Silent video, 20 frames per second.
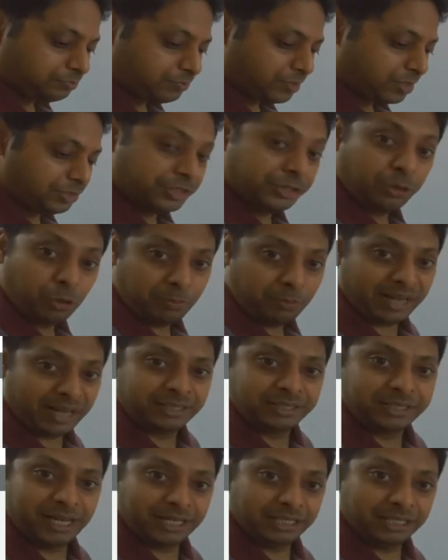zero
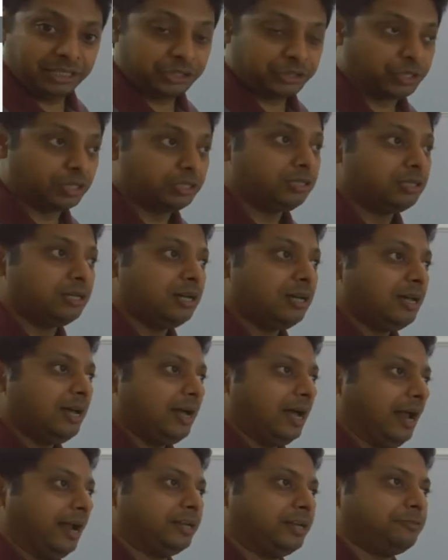magnetization,
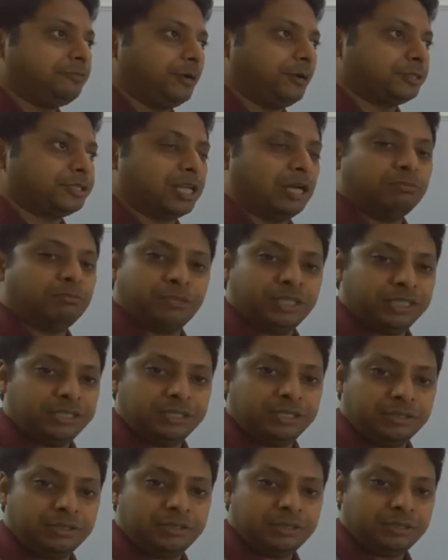and for some
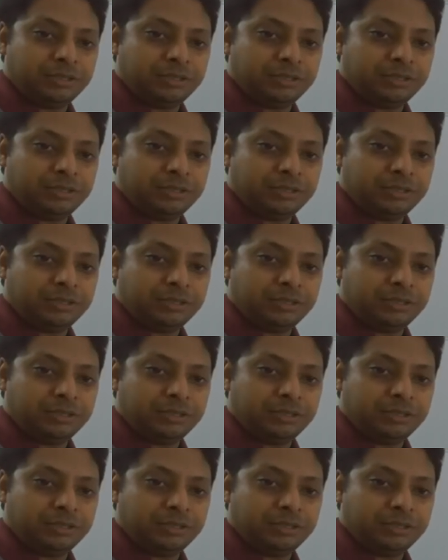reason